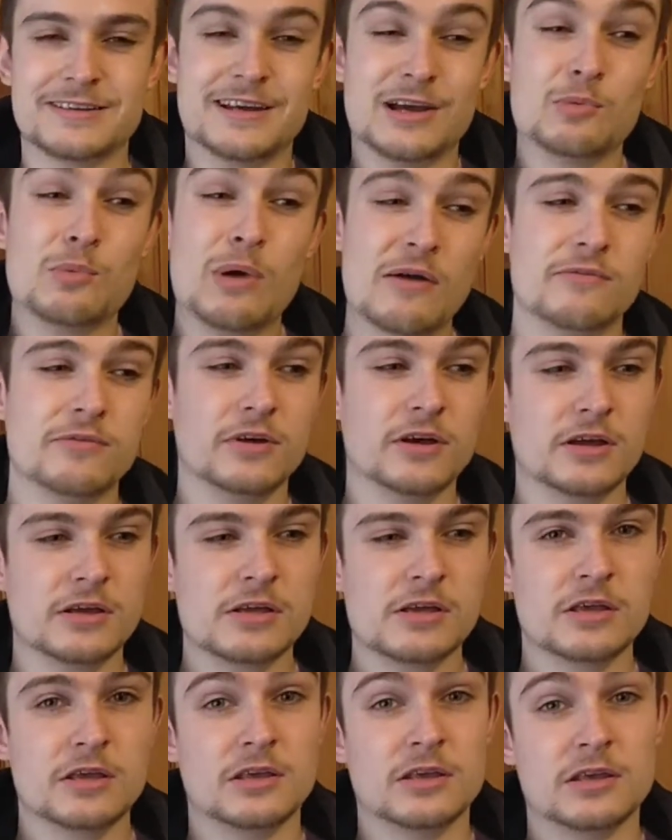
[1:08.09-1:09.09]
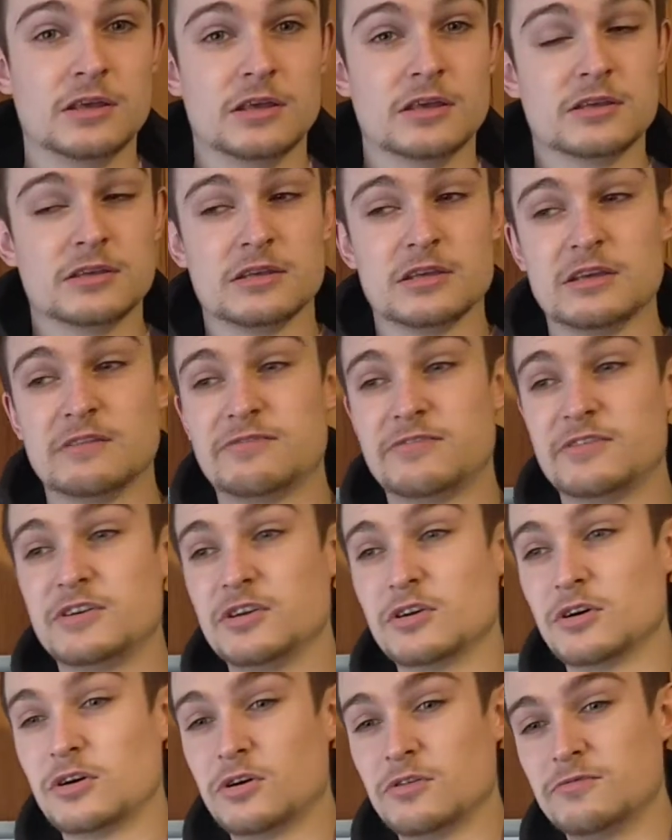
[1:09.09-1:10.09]
However, if
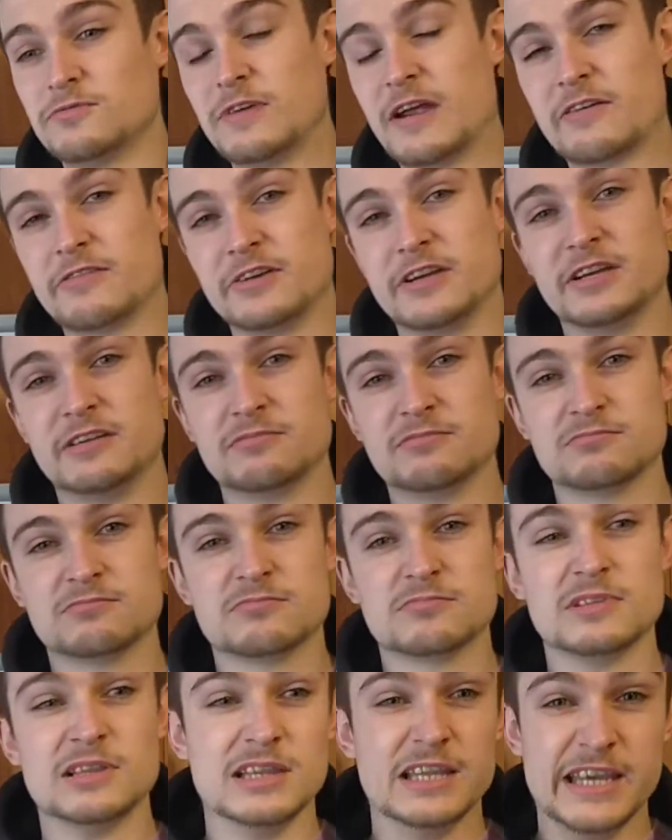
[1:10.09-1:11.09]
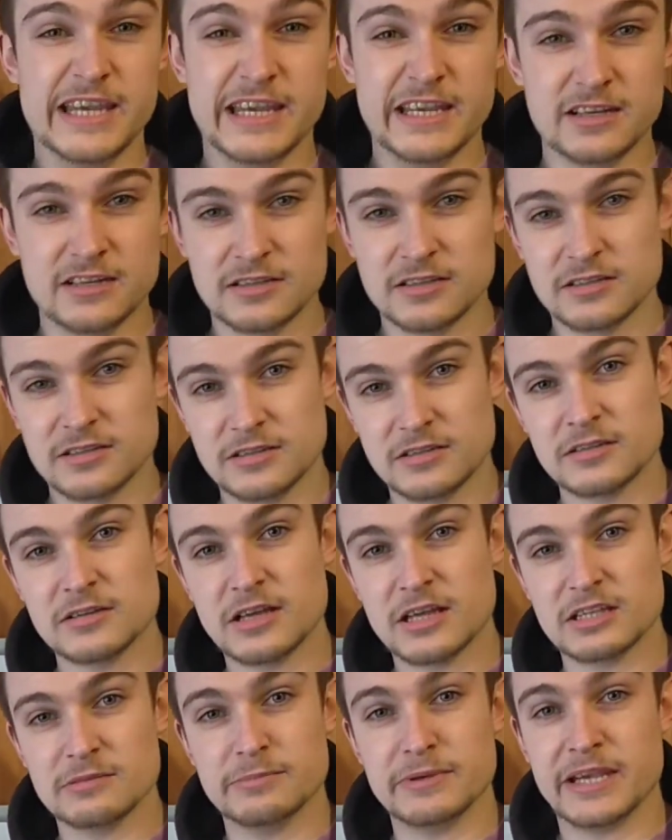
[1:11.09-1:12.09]
you're very lean
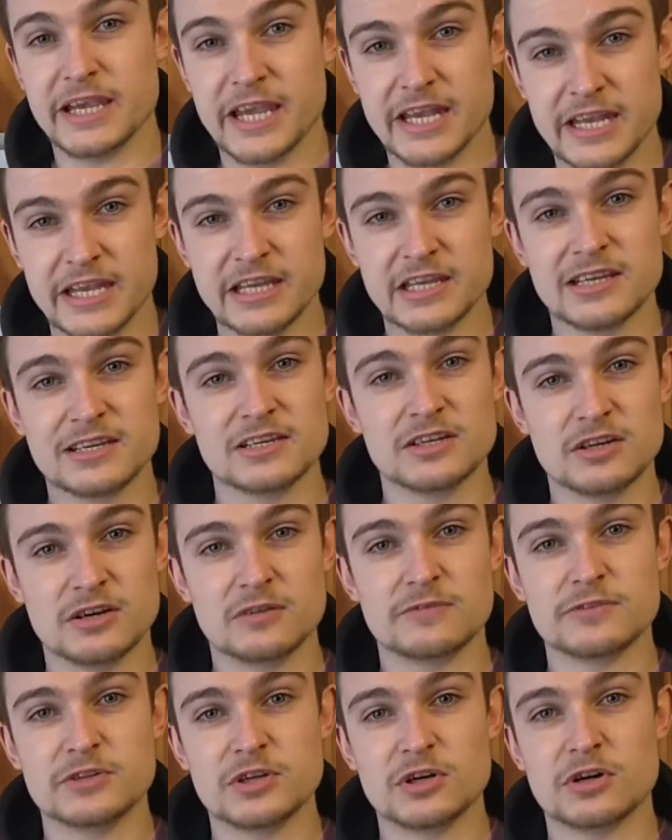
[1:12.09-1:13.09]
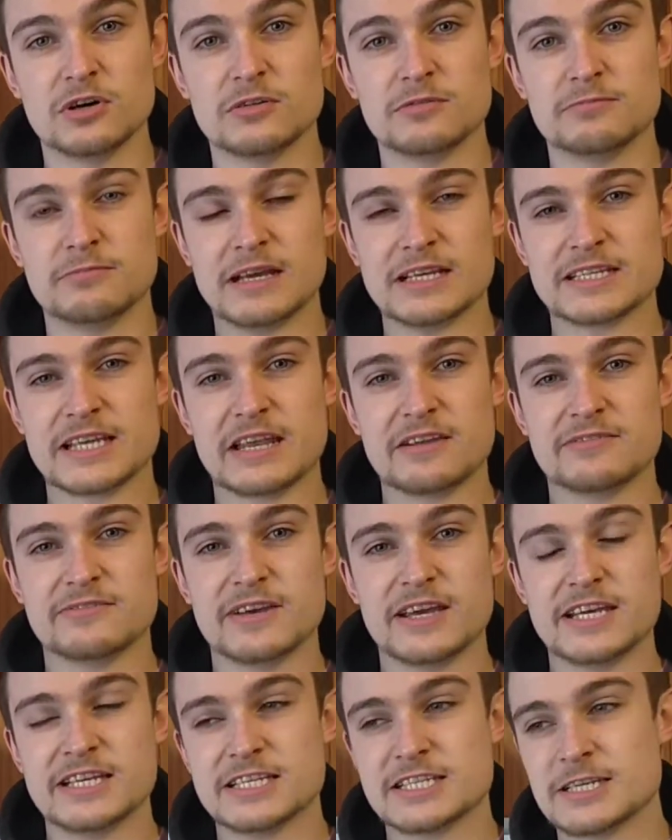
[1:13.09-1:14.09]
at the beginning of your mass gaining
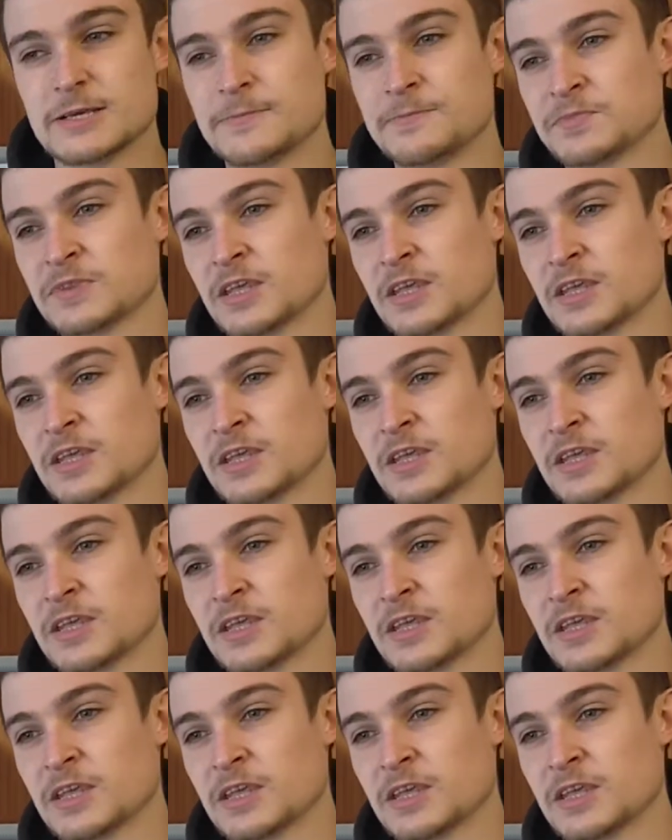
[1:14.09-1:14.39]
phase,